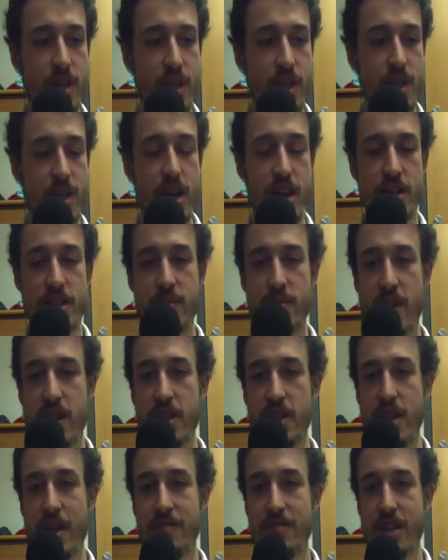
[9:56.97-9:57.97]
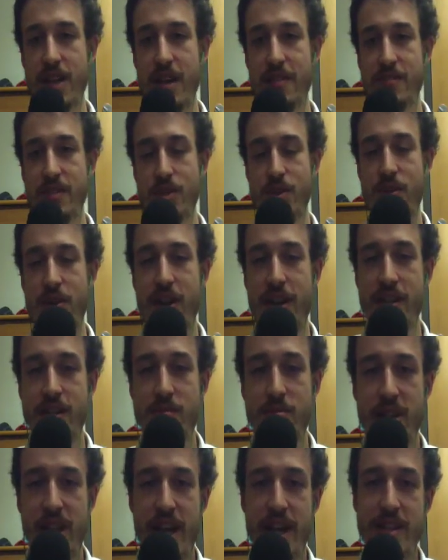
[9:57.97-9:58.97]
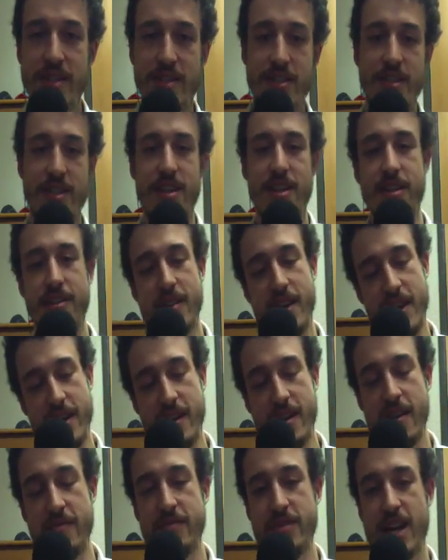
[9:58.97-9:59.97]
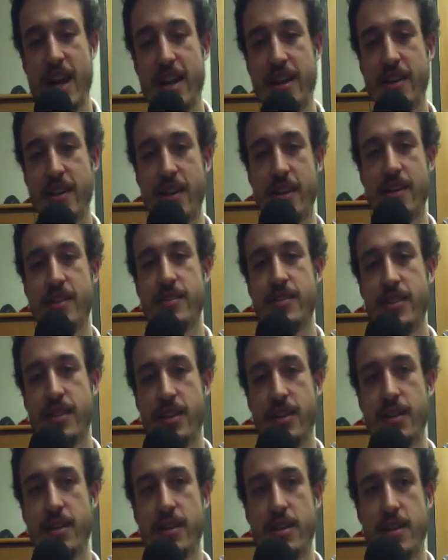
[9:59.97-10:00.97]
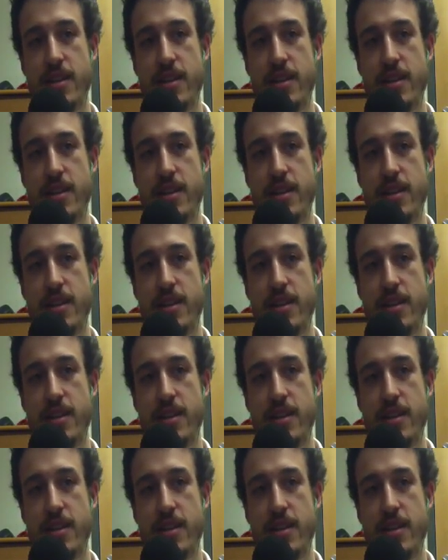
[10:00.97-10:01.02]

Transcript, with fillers: yeah spent a lovely afternoon at his place, and and I've taken his uh,